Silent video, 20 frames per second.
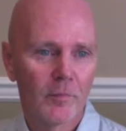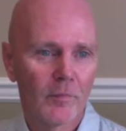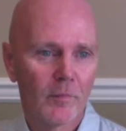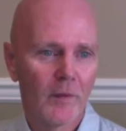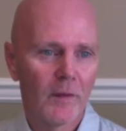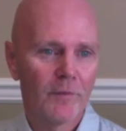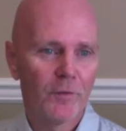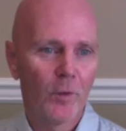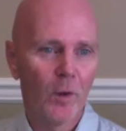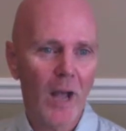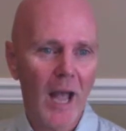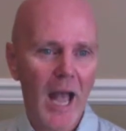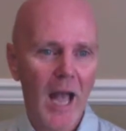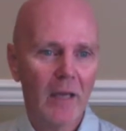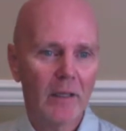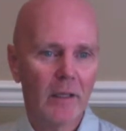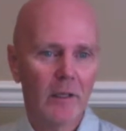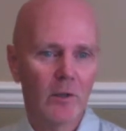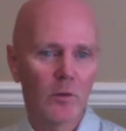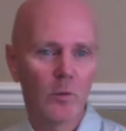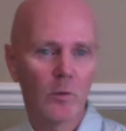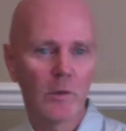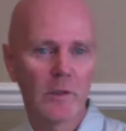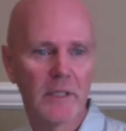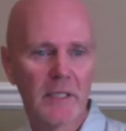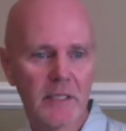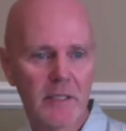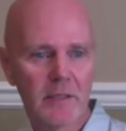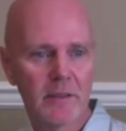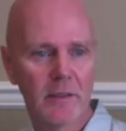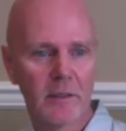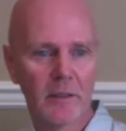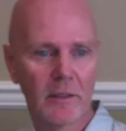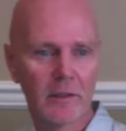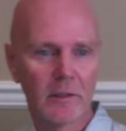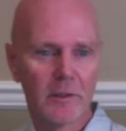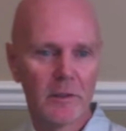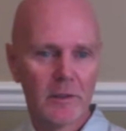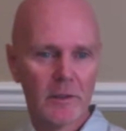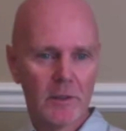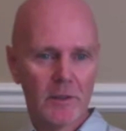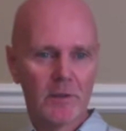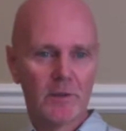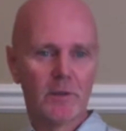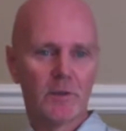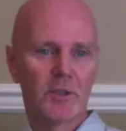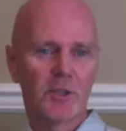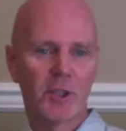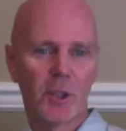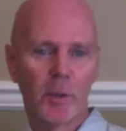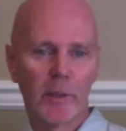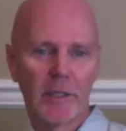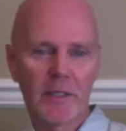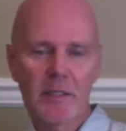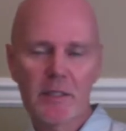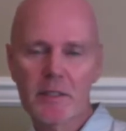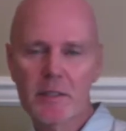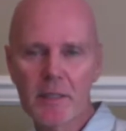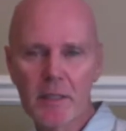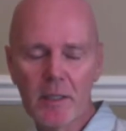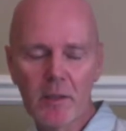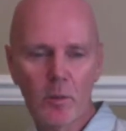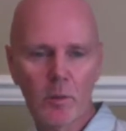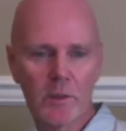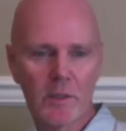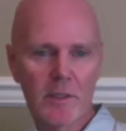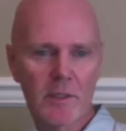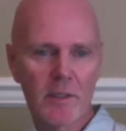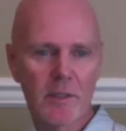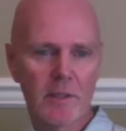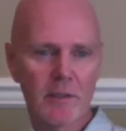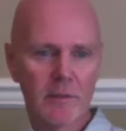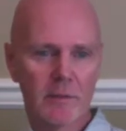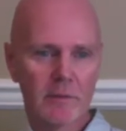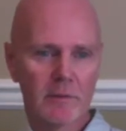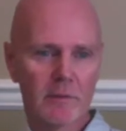If you're adding or listing, showing a sequence,